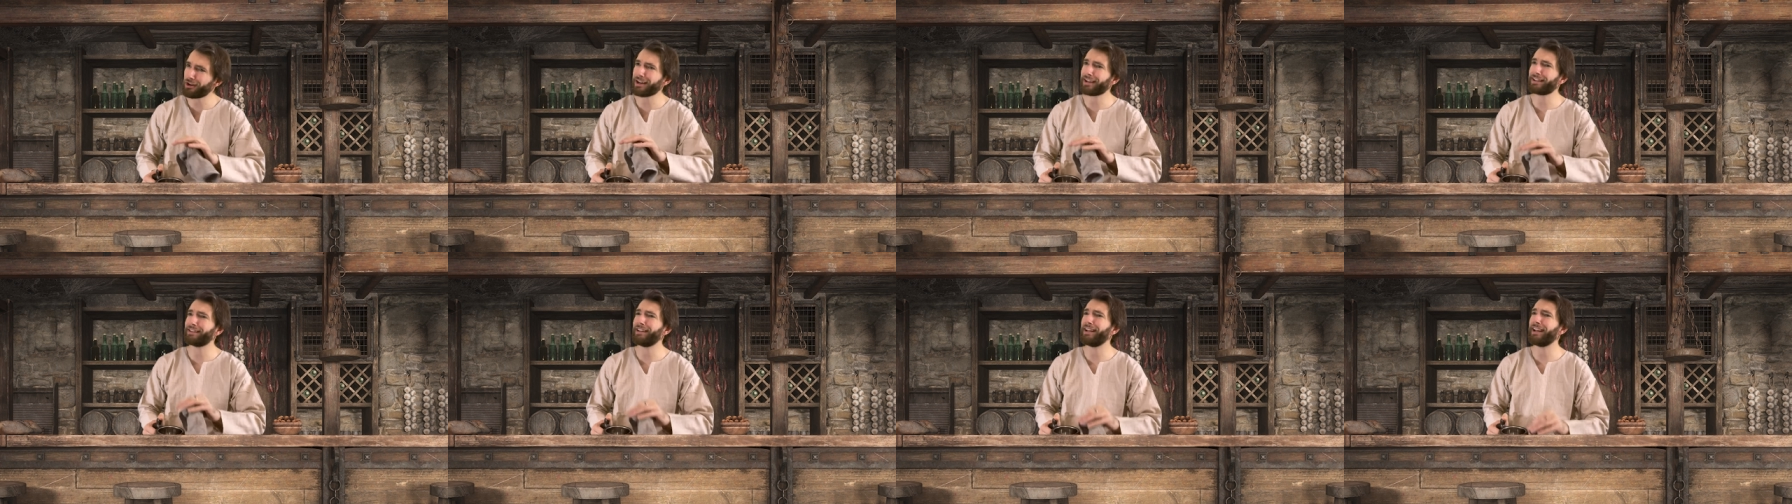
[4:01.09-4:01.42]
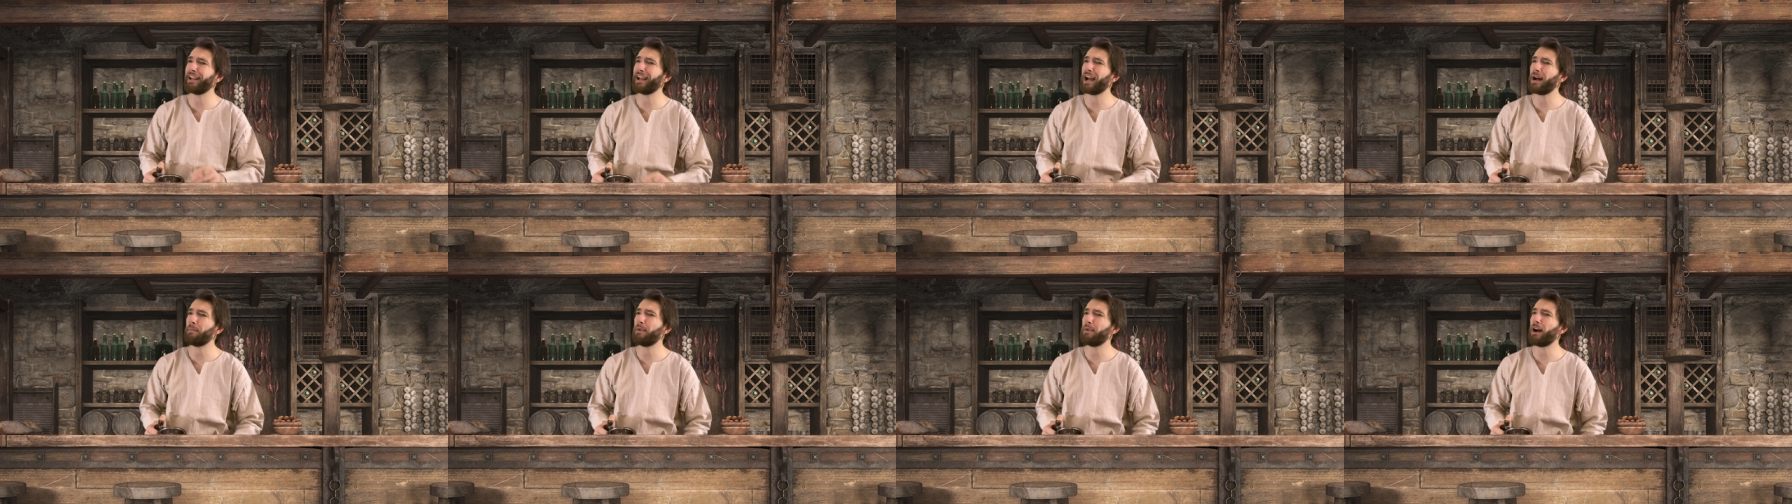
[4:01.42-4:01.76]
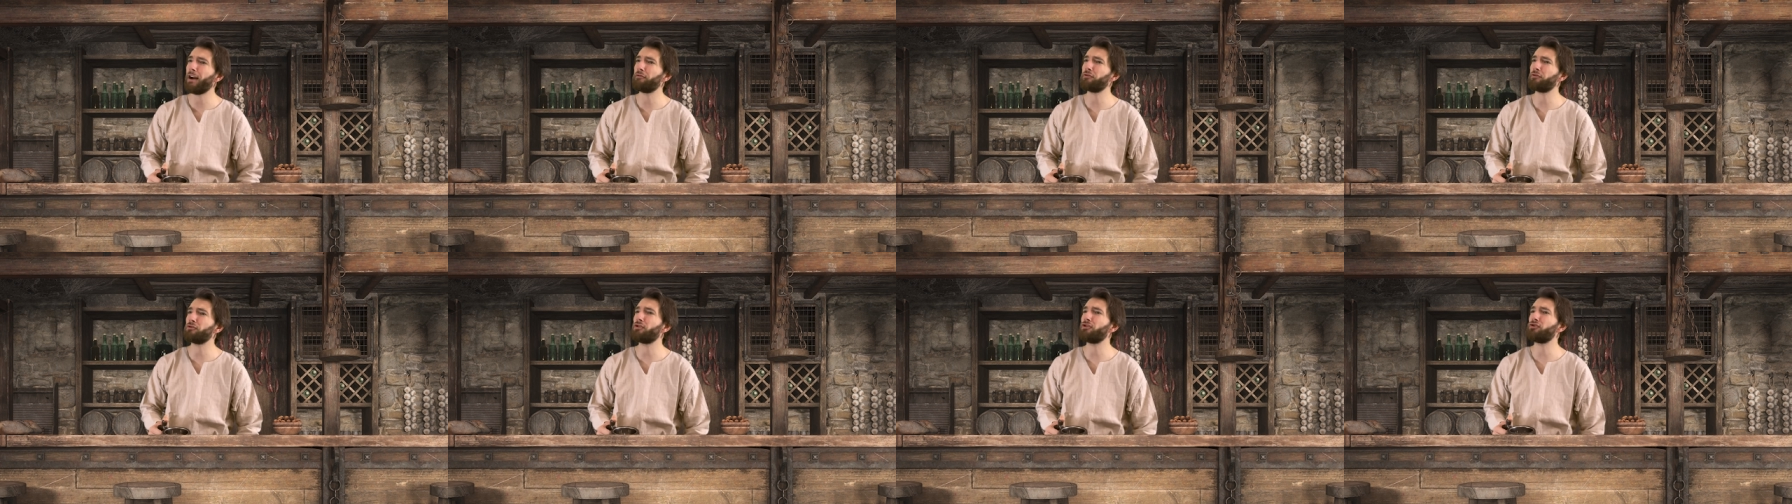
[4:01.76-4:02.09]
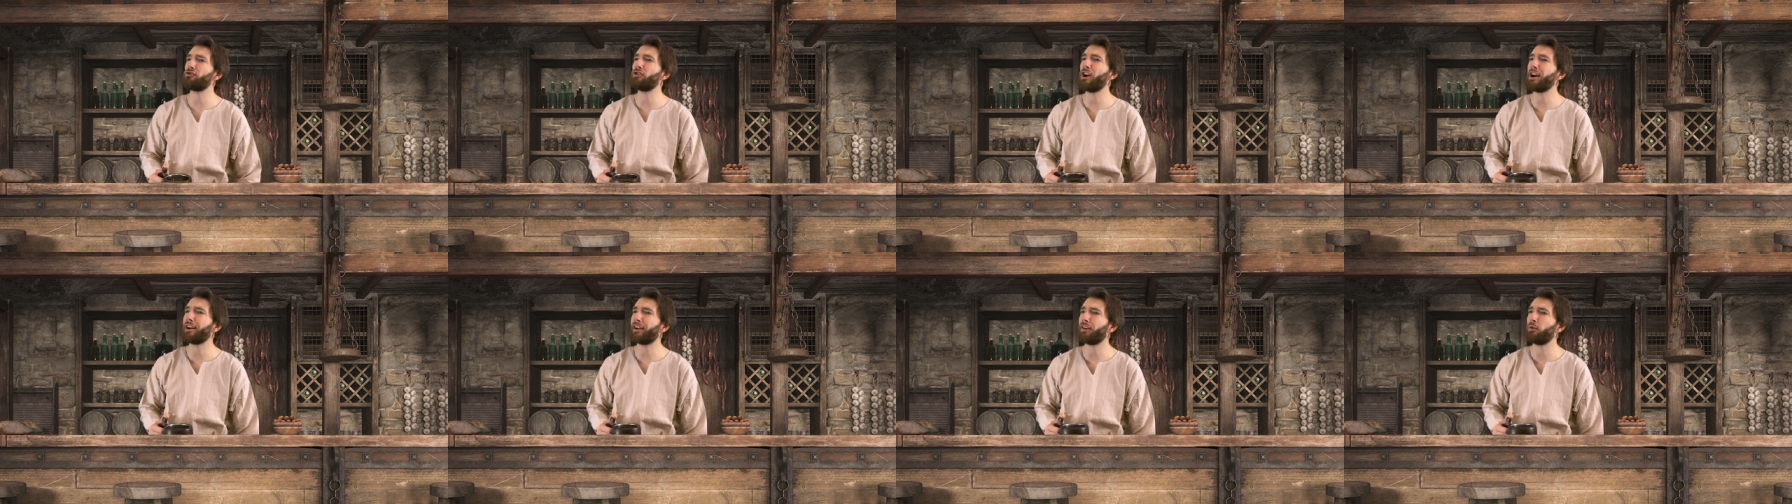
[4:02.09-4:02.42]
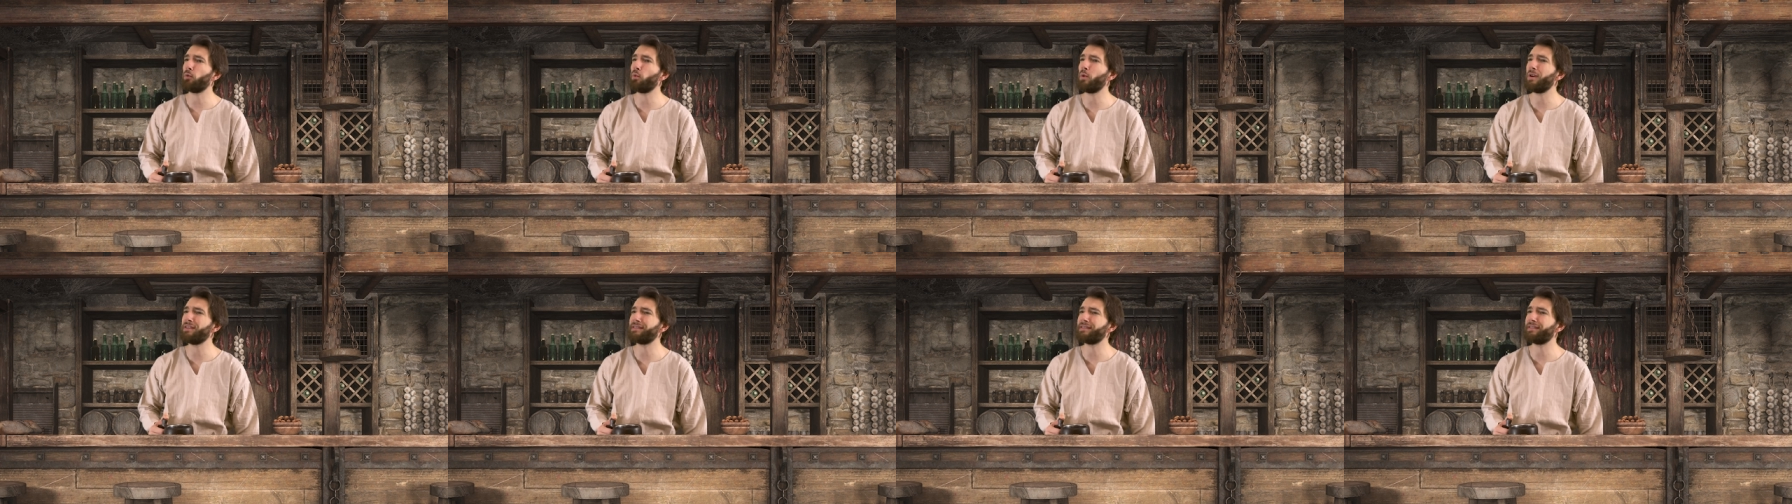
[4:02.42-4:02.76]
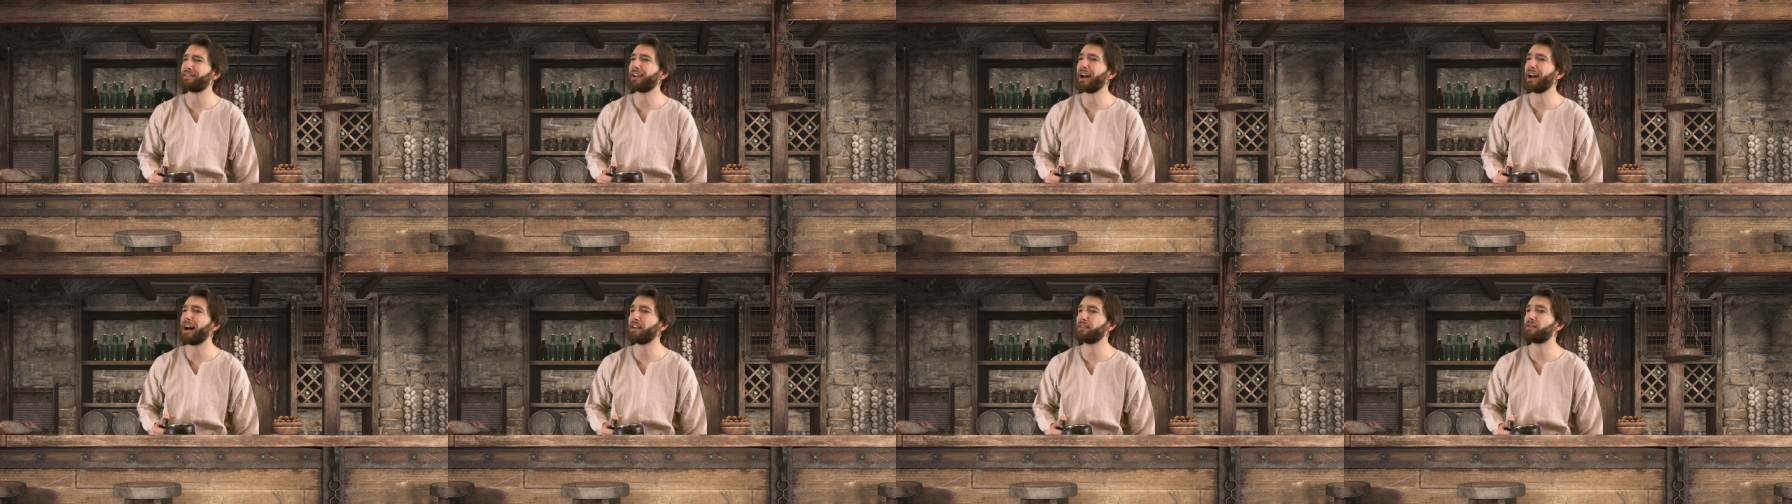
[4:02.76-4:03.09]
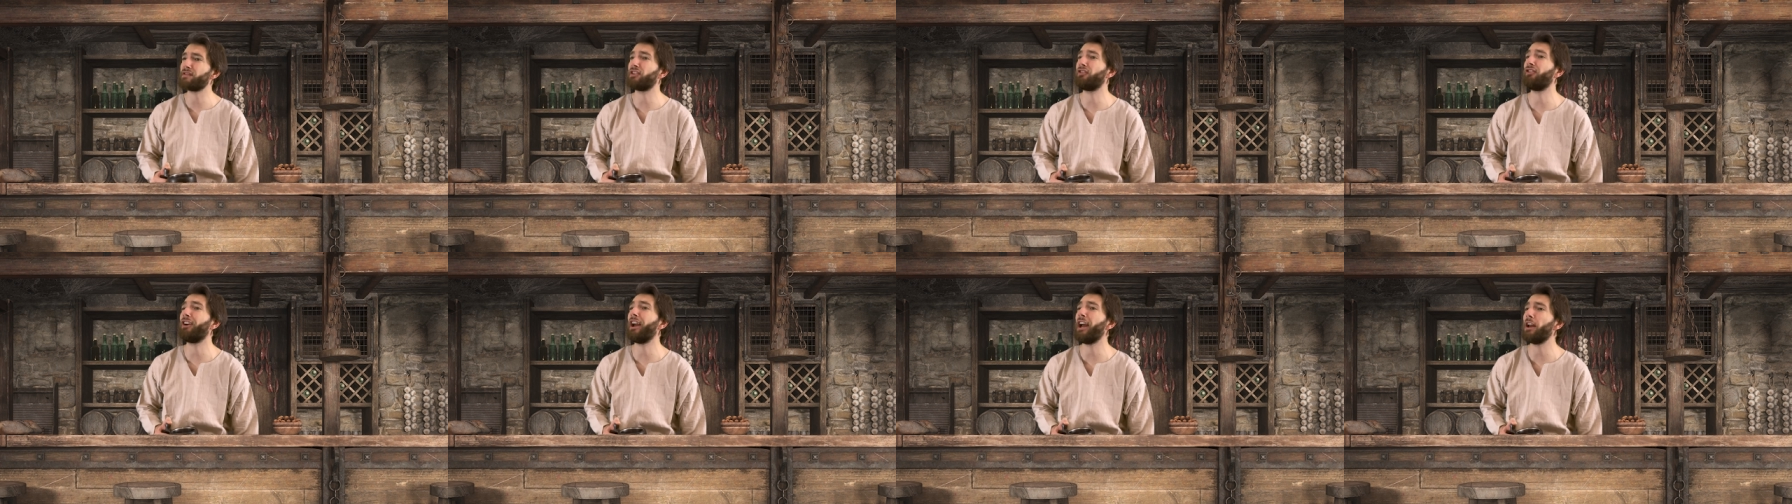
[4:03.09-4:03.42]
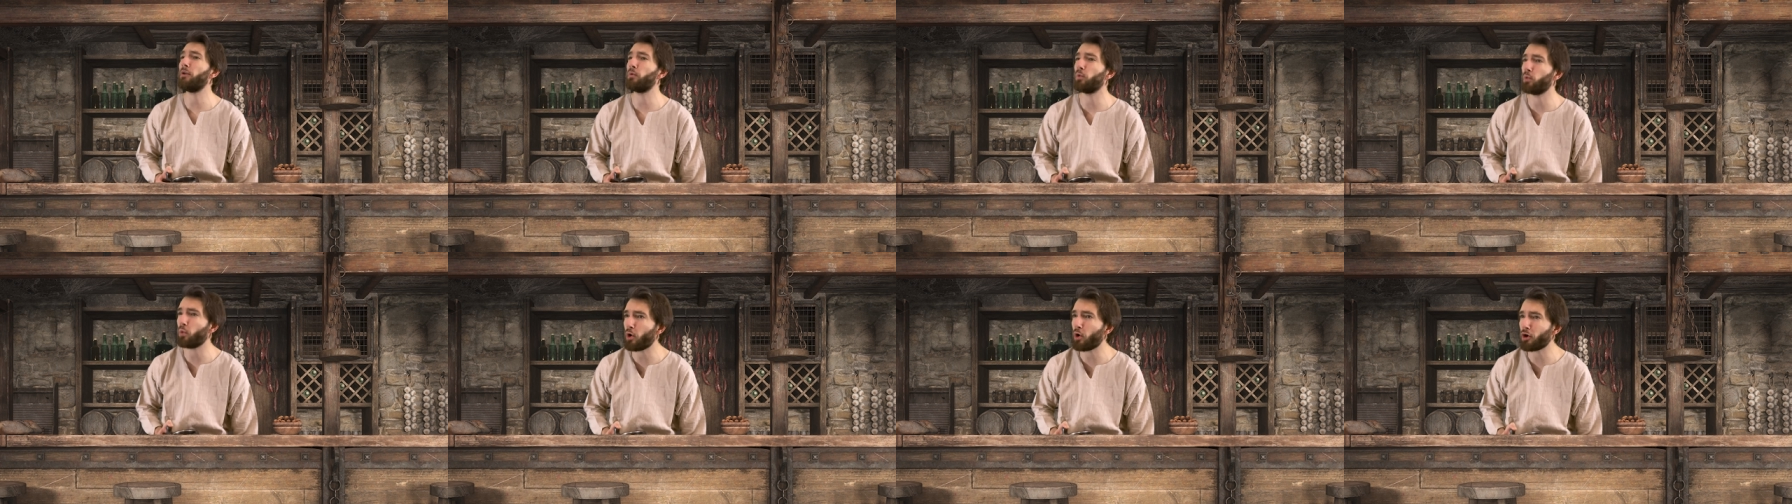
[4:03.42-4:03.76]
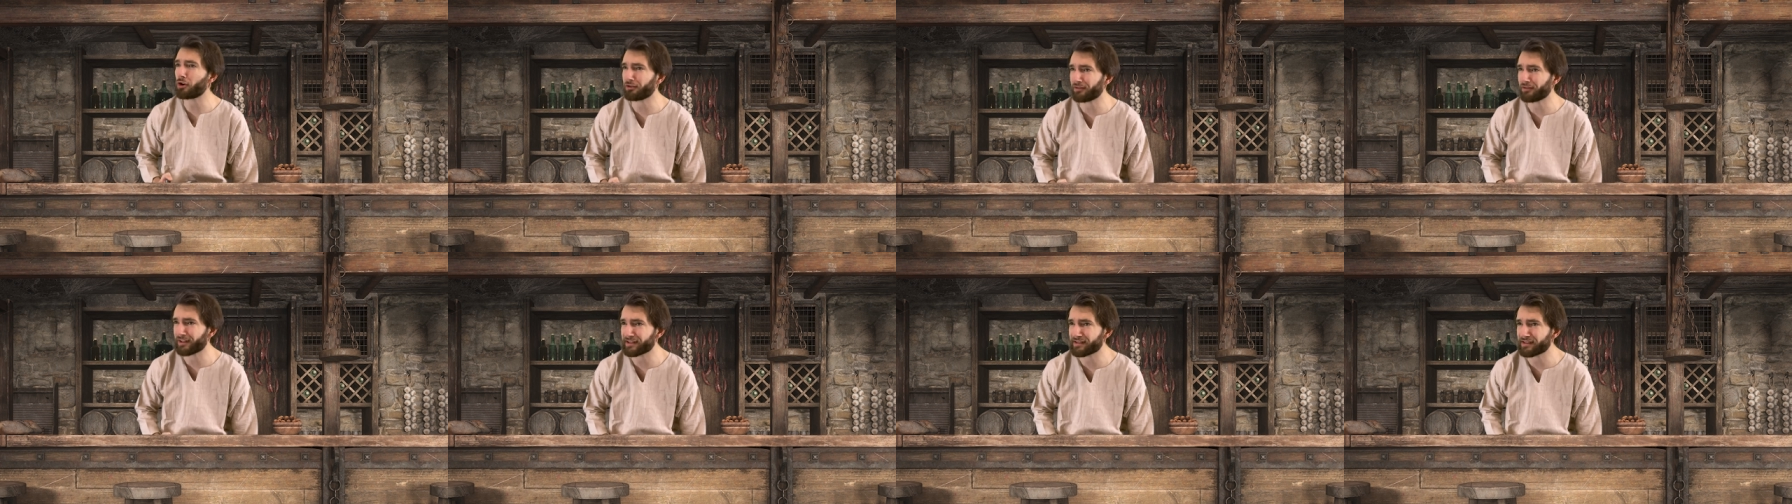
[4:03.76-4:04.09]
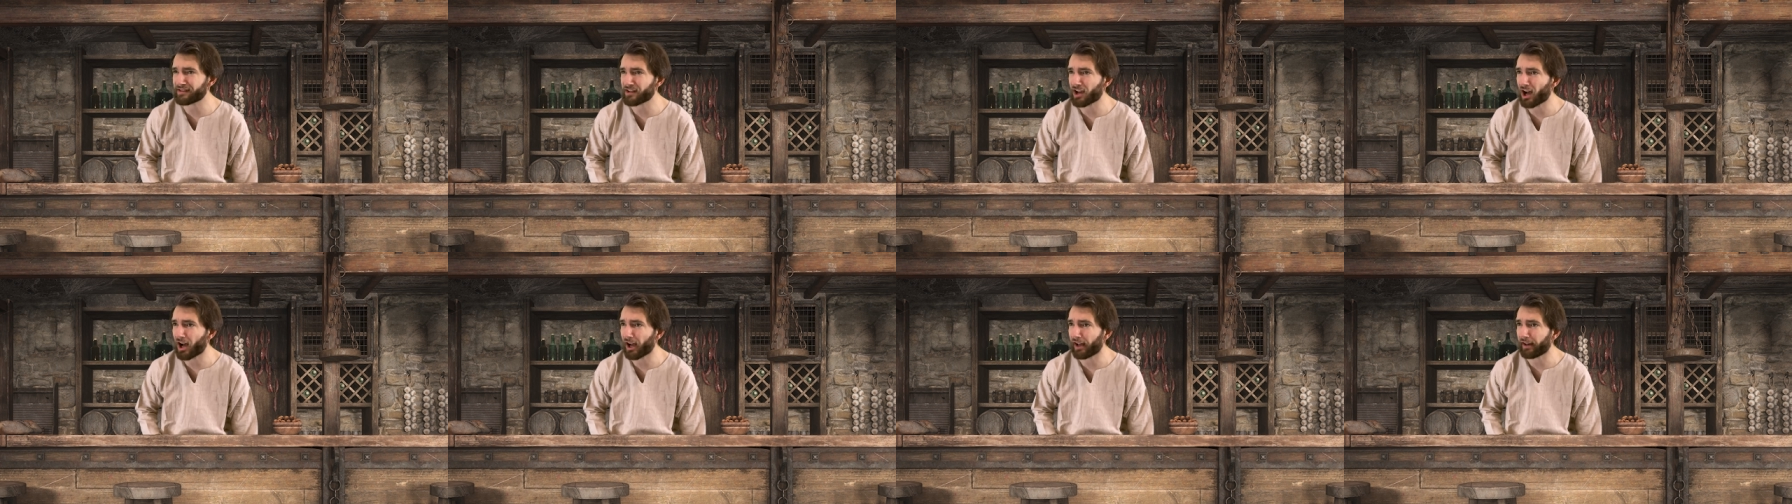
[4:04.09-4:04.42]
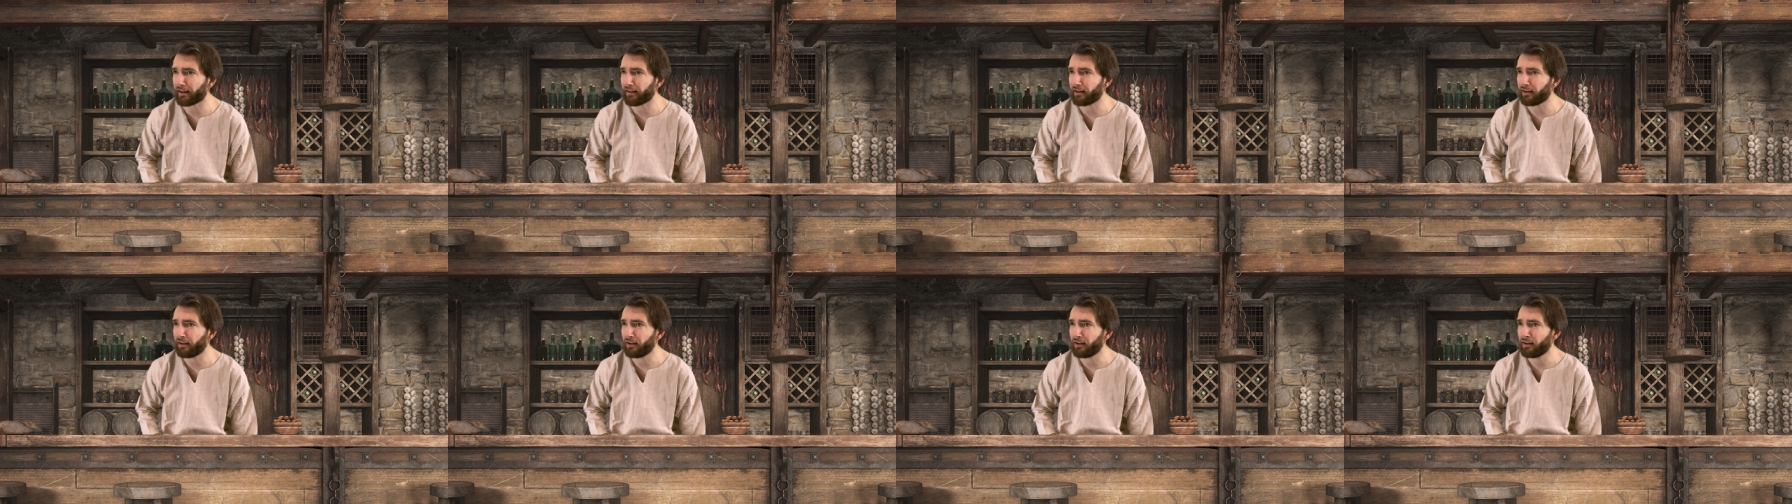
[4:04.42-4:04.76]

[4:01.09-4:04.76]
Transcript: Try cleaning up after a drunken wizard casts create water inside.